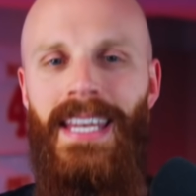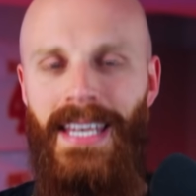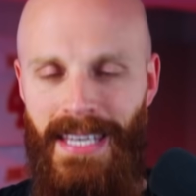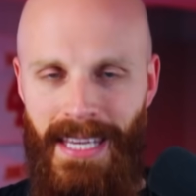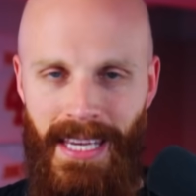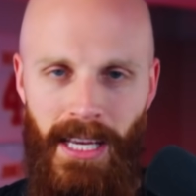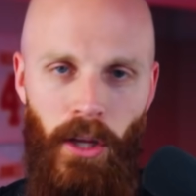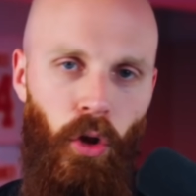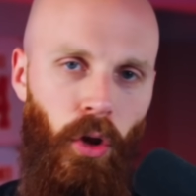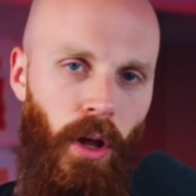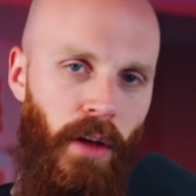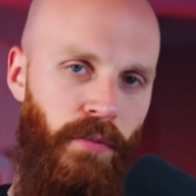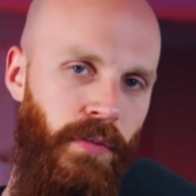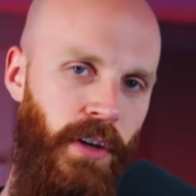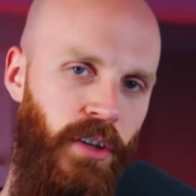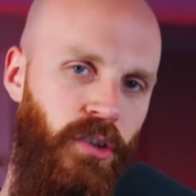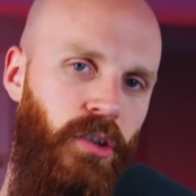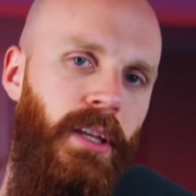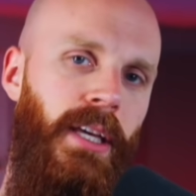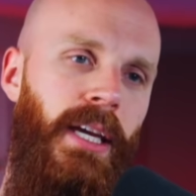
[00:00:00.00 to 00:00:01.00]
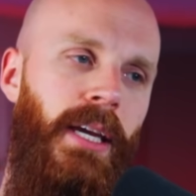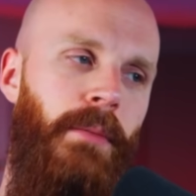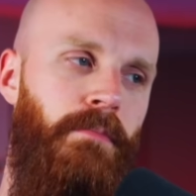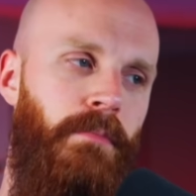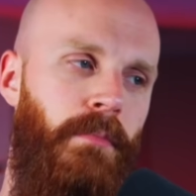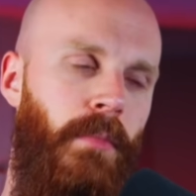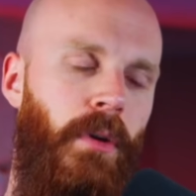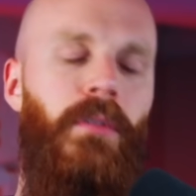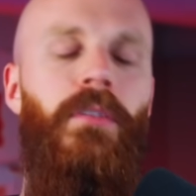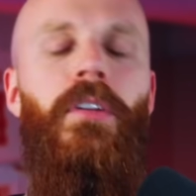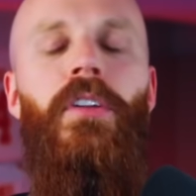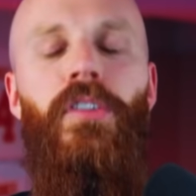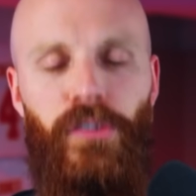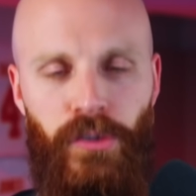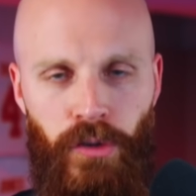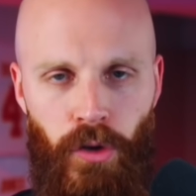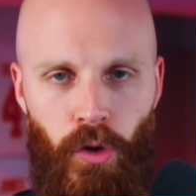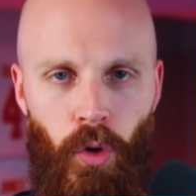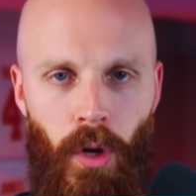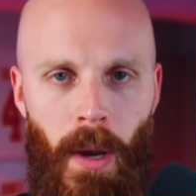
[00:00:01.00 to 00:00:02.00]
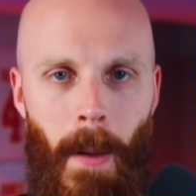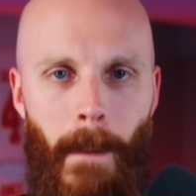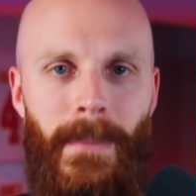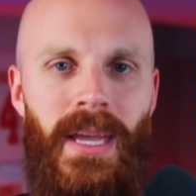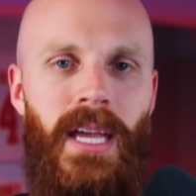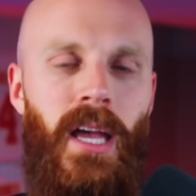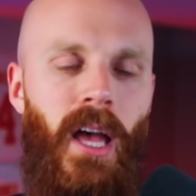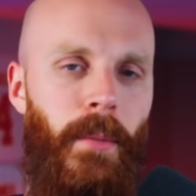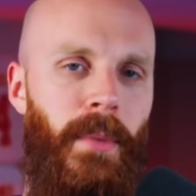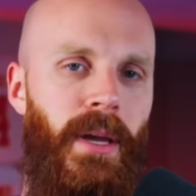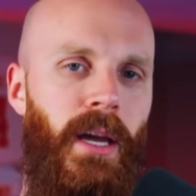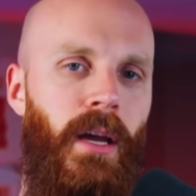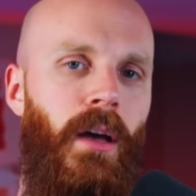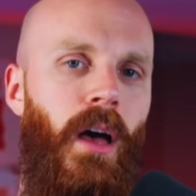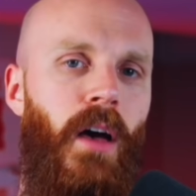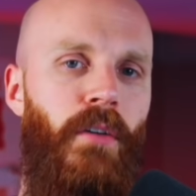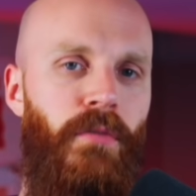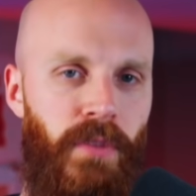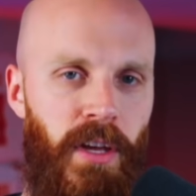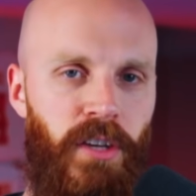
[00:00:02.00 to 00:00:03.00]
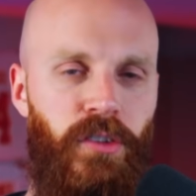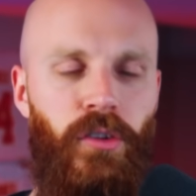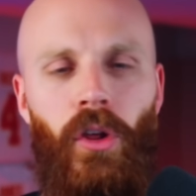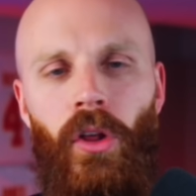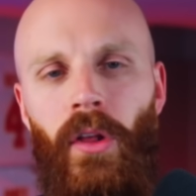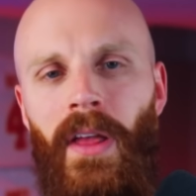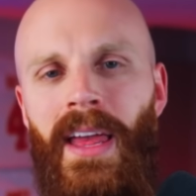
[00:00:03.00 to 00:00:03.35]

deal officially soon becoming official.